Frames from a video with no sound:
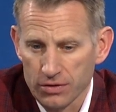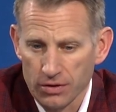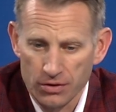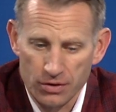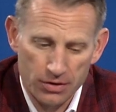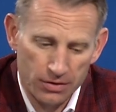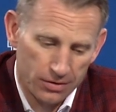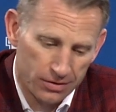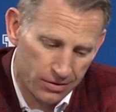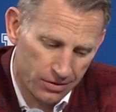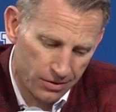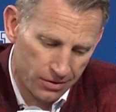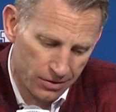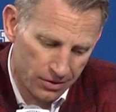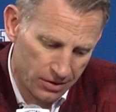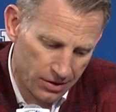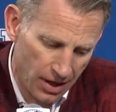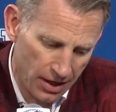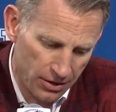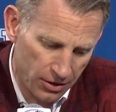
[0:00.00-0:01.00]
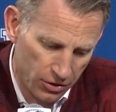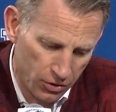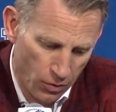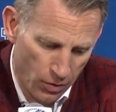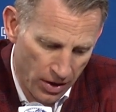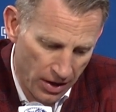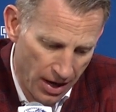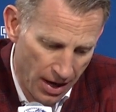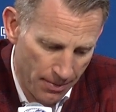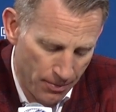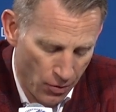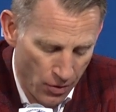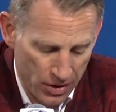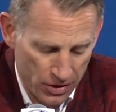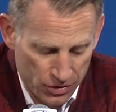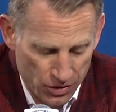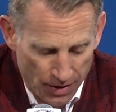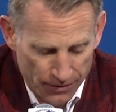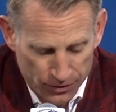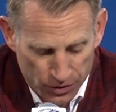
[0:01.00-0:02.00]
So you take the 29
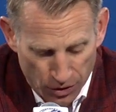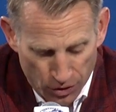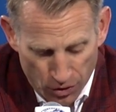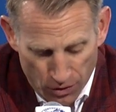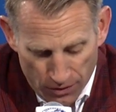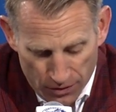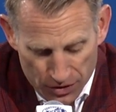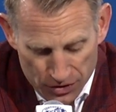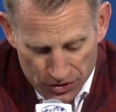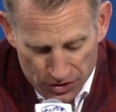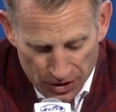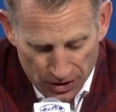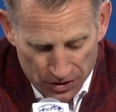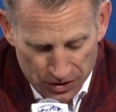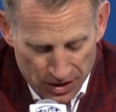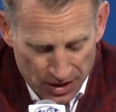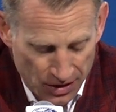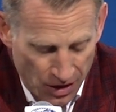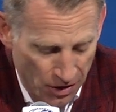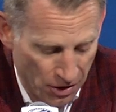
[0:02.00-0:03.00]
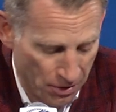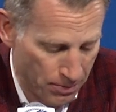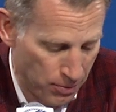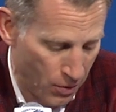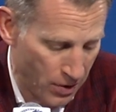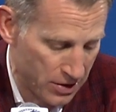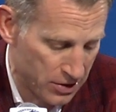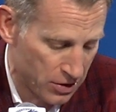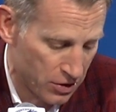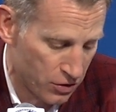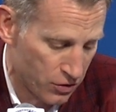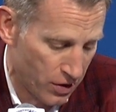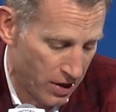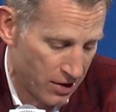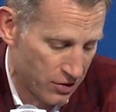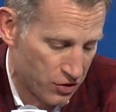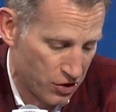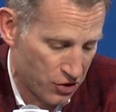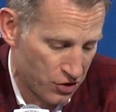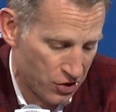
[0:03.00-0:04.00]
points off turnovers, 16 other points in
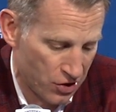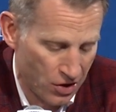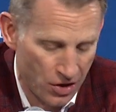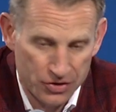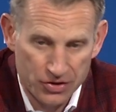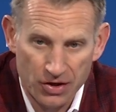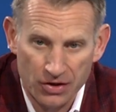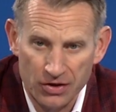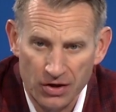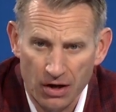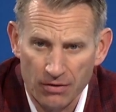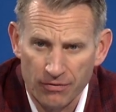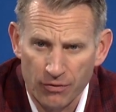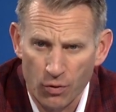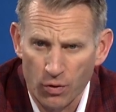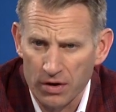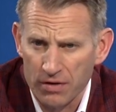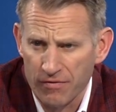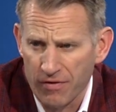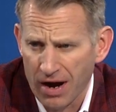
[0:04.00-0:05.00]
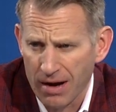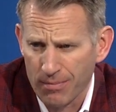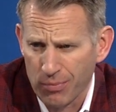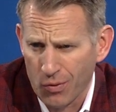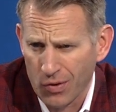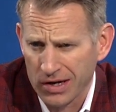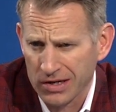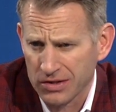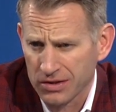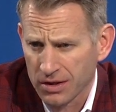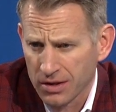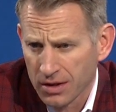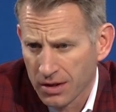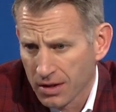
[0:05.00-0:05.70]
transition, all of a sudden you're at 45 points